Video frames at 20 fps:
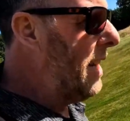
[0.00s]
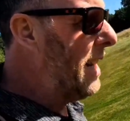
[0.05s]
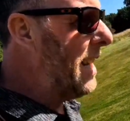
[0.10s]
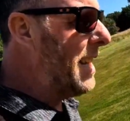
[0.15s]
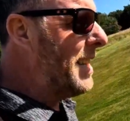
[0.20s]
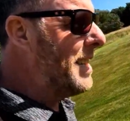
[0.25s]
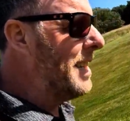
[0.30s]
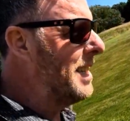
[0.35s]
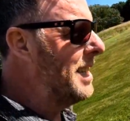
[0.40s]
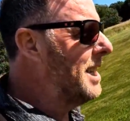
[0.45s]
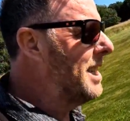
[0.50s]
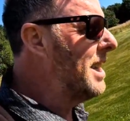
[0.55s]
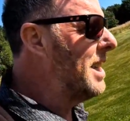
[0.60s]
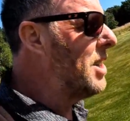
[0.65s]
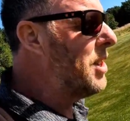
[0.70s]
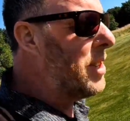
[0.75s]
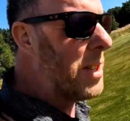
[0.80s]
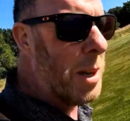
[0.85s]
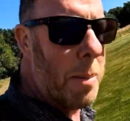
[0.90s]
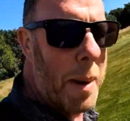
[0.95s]
an easy
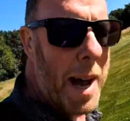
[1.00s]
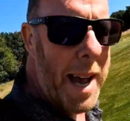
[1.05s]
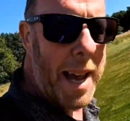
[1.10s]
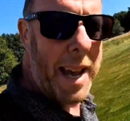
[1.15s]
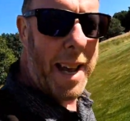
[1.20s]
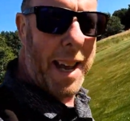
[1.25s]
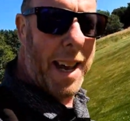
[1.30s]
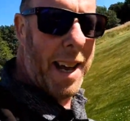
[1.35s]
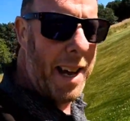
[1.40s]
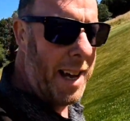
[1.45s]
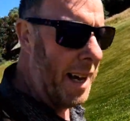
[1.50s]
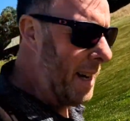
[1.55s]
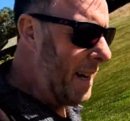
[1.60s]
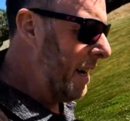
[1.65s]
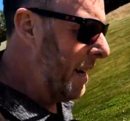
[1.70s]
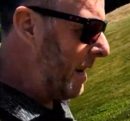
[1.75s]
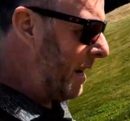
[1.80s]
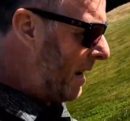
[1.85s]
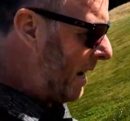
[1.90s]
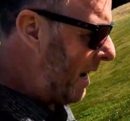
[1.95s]
decision to make,
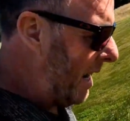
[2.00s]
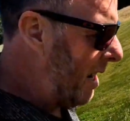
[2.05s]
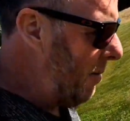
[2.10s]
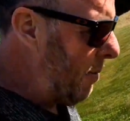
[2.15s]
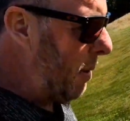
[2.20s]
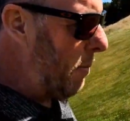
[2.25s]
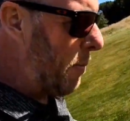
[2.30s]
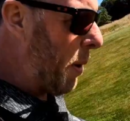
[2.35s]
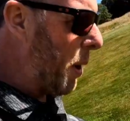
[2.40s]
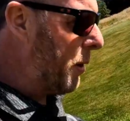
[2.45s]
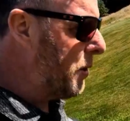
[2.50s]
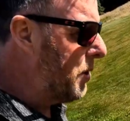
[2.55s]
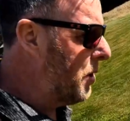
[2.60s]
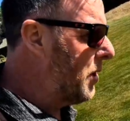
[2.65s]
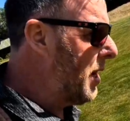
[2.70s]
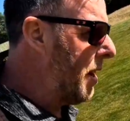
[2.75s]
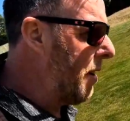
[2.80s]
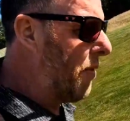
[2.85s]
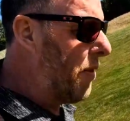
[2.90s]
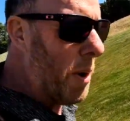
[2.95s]
and I've been
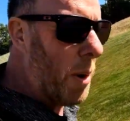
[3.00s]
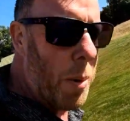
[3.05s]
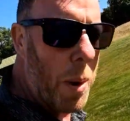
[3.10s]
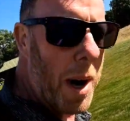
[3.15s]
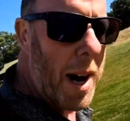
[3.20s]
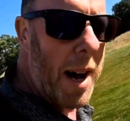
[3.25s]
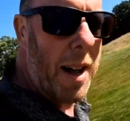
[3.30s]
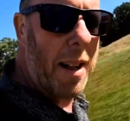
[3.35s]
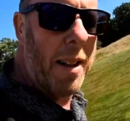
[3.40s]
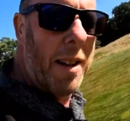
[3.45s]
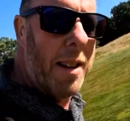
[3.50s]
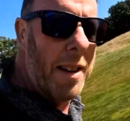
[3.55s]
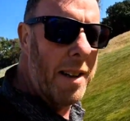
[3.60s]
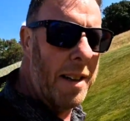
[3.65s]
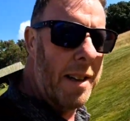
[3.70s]
pondering it for a while.